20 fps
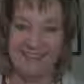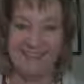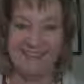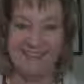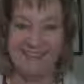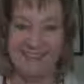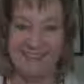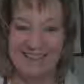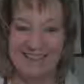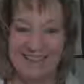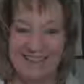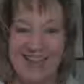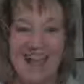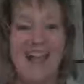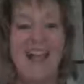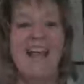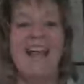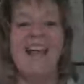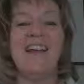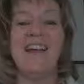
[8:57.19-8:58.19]

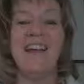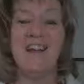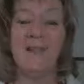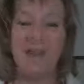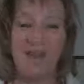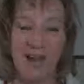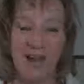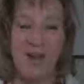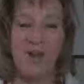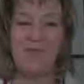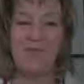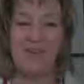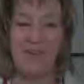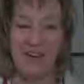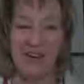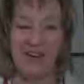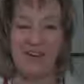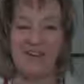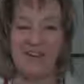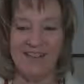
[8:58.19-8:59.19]
and I will help
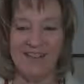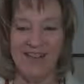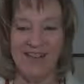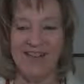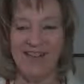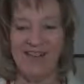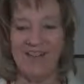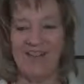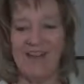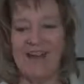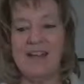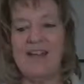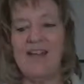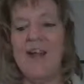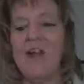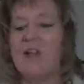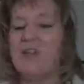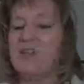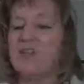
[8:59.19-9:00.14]
you out with that, all right?